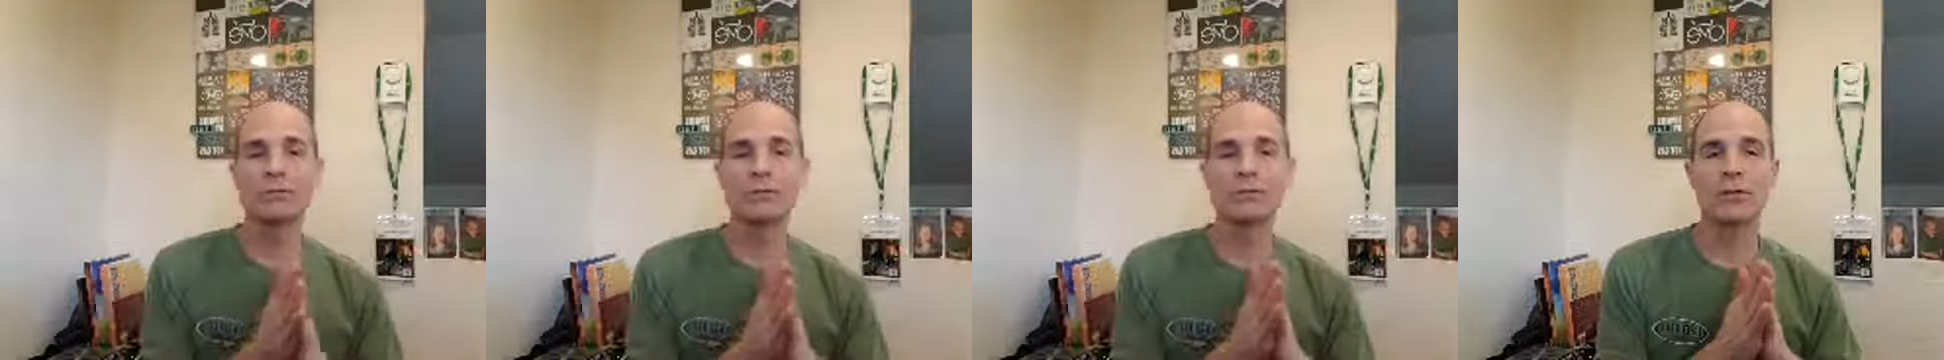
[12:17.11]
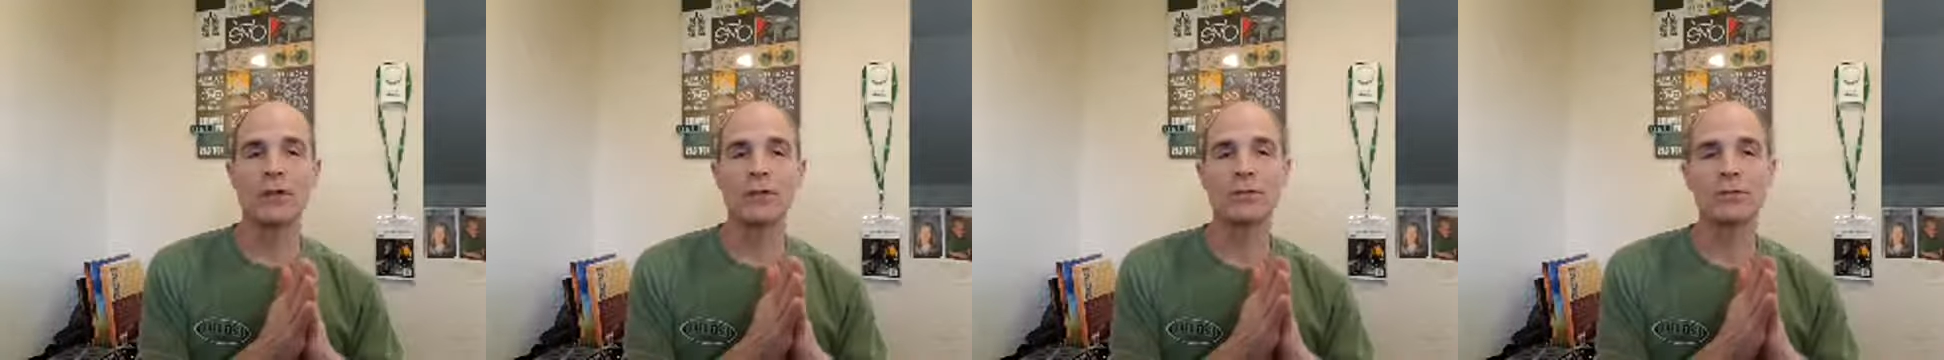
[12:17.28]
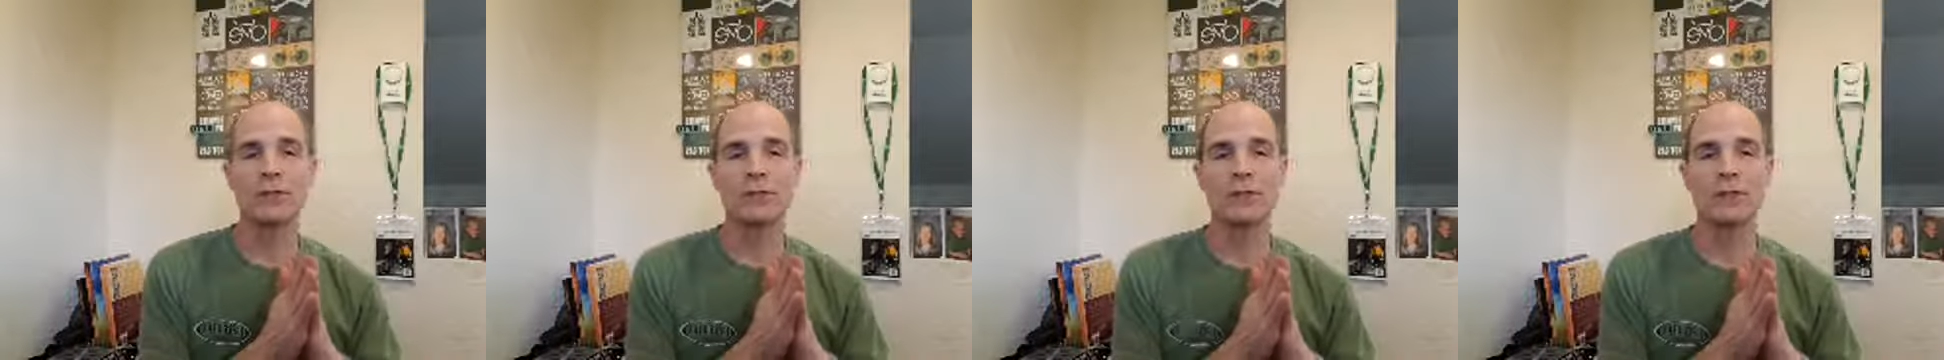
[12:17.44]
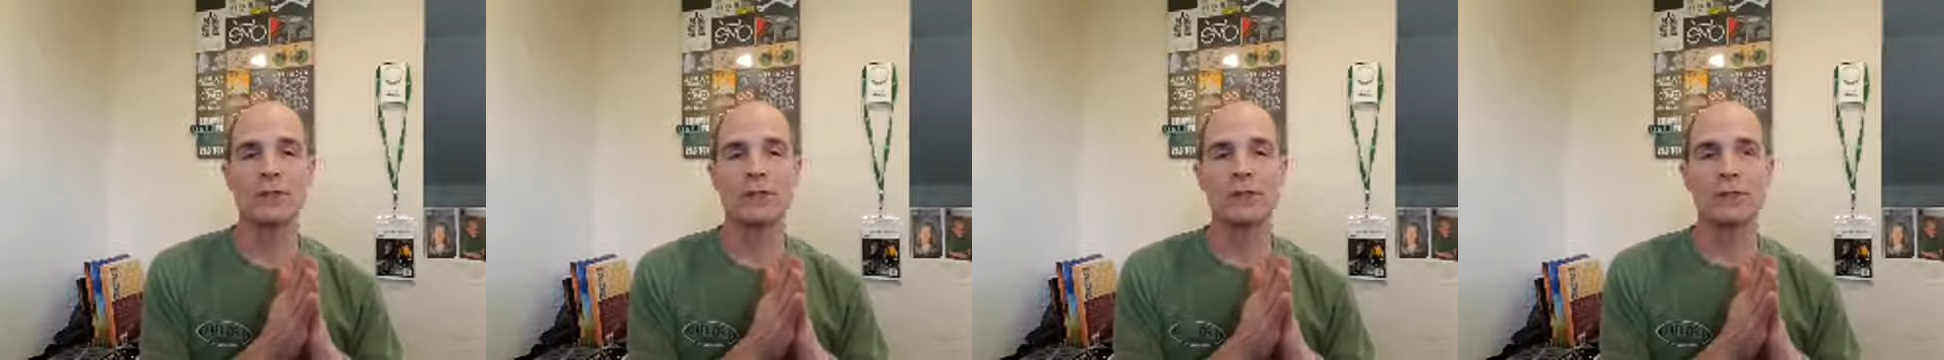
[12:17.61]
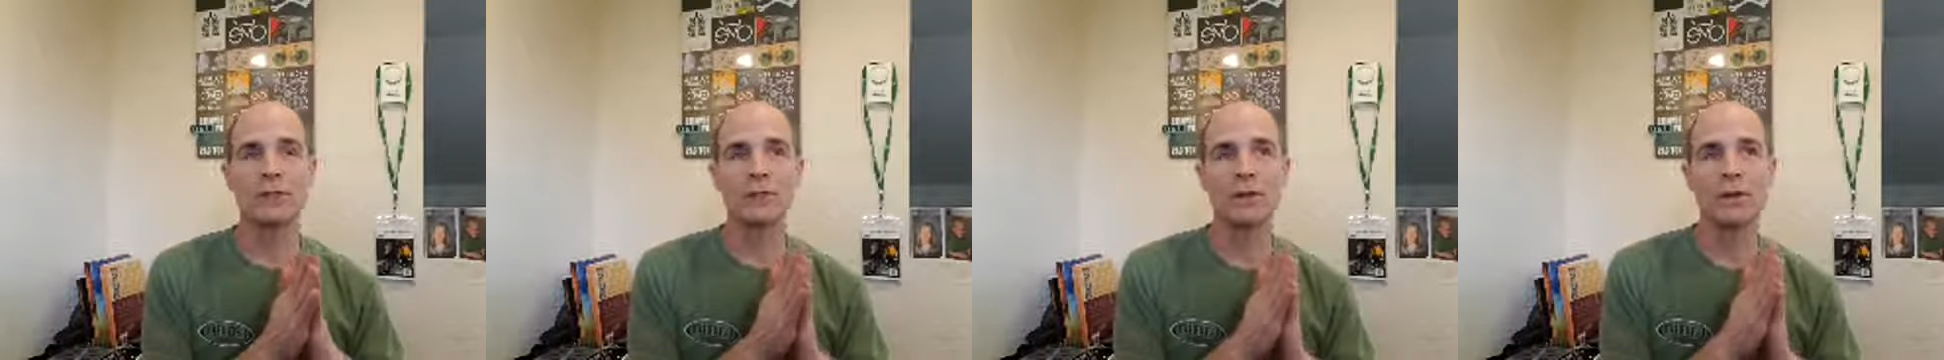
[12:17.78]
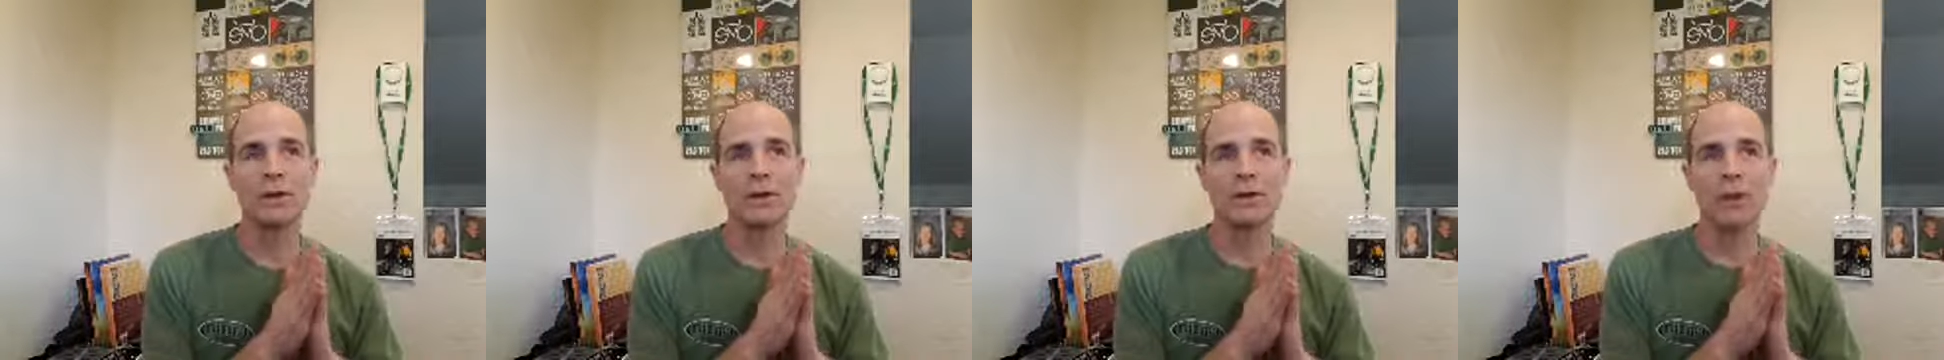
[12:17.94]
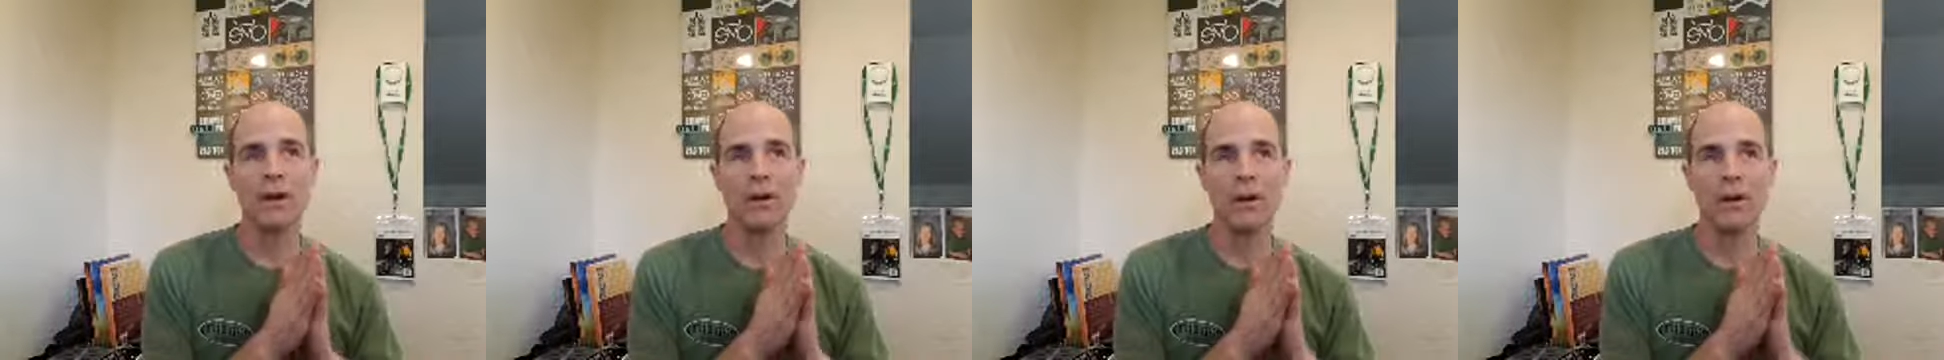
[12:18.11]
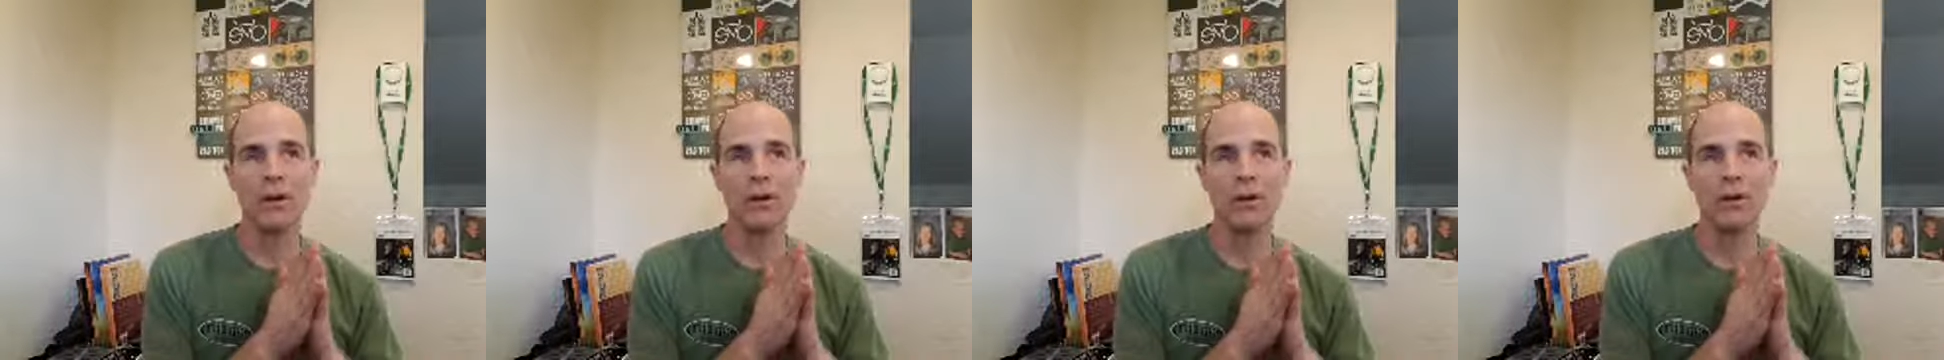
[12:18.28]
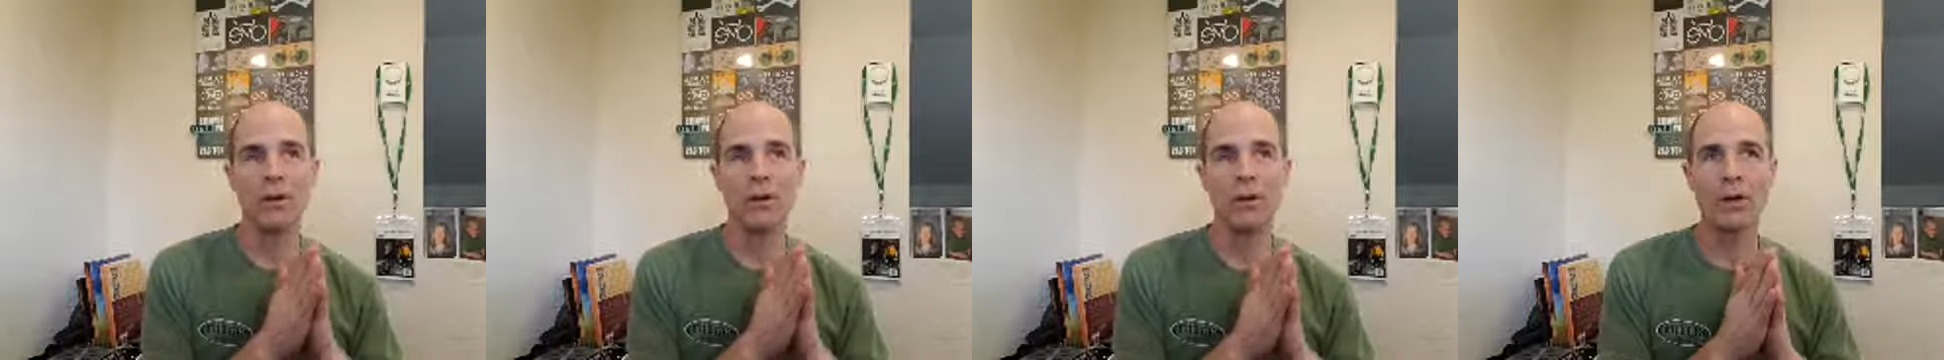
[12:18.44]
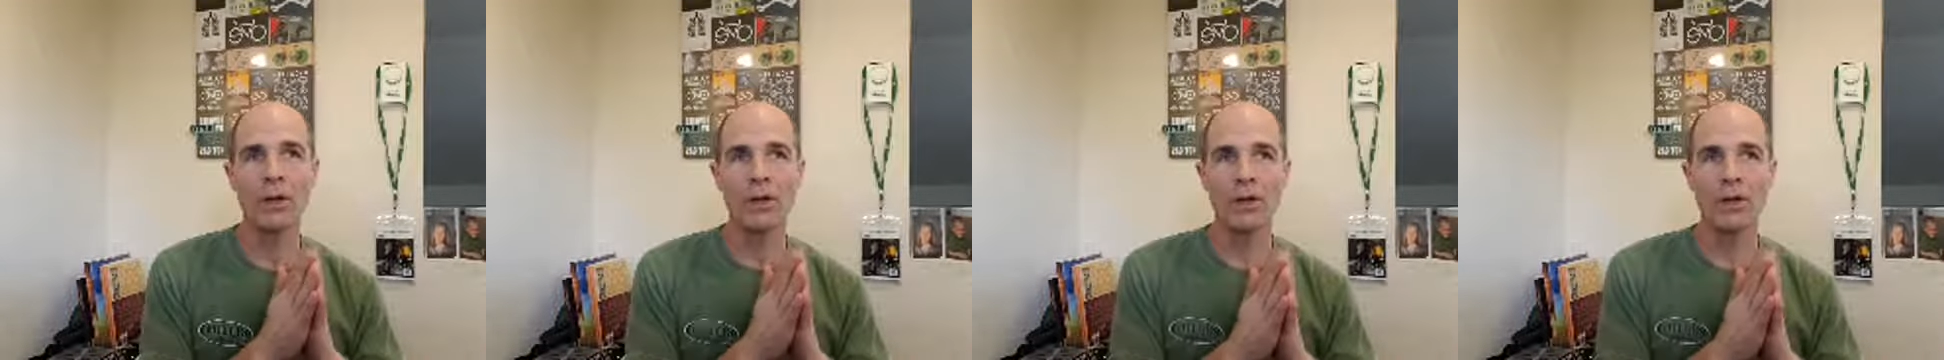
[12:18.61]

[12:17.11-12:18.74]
frustrated with how